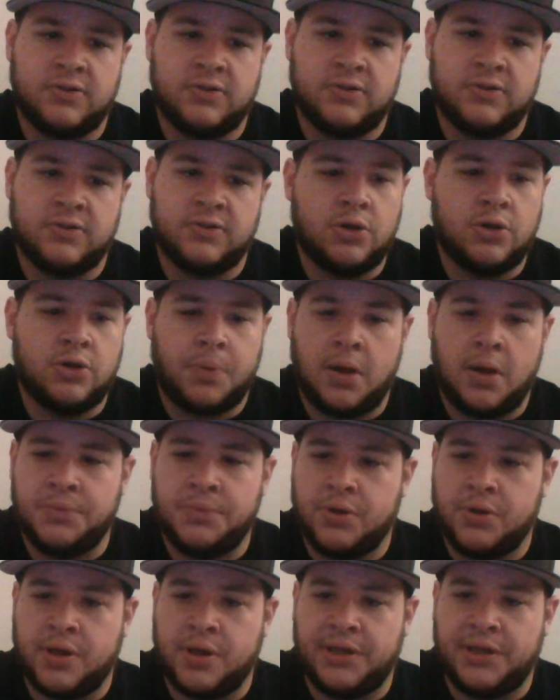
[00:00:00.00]
legal
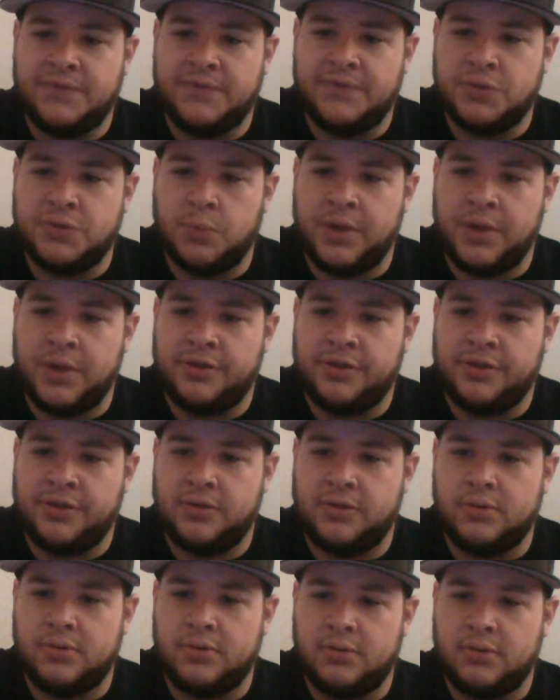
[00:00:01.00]
problem, that leaves you
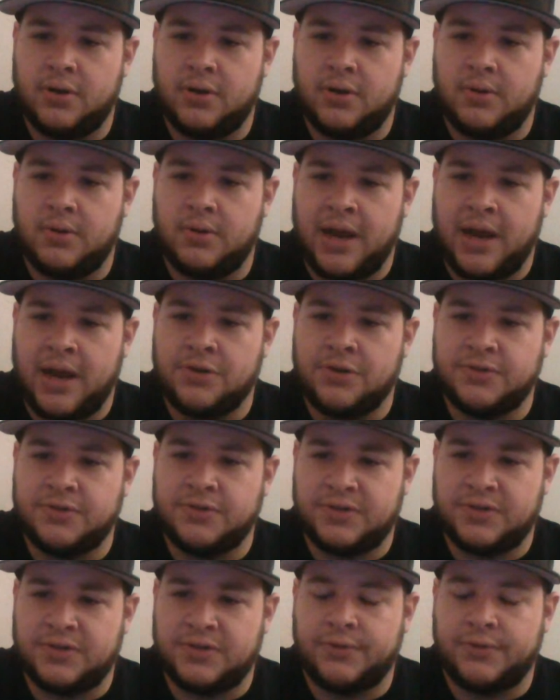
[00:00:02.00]
with,
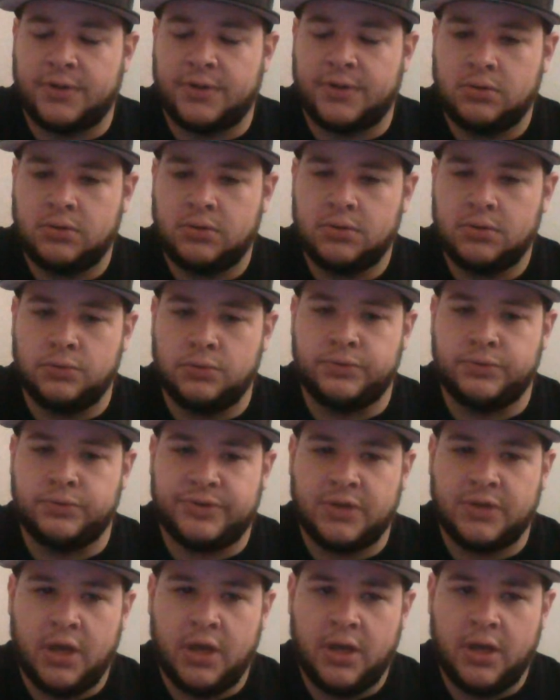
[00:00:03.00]
Anderson Silva,
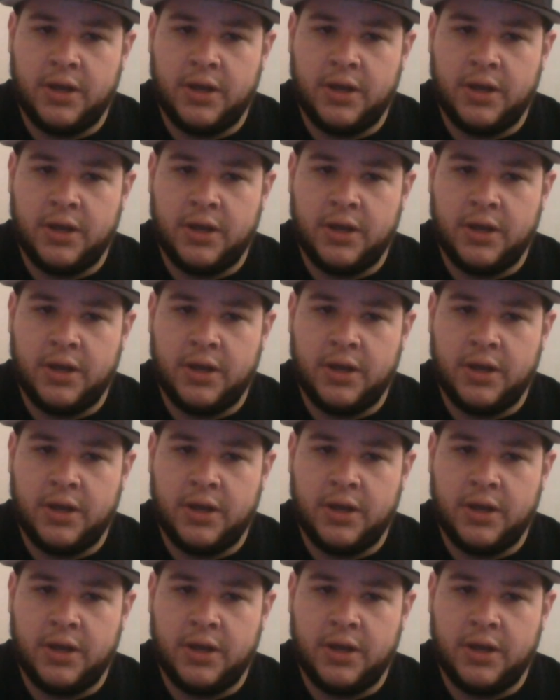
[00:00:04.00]
who's,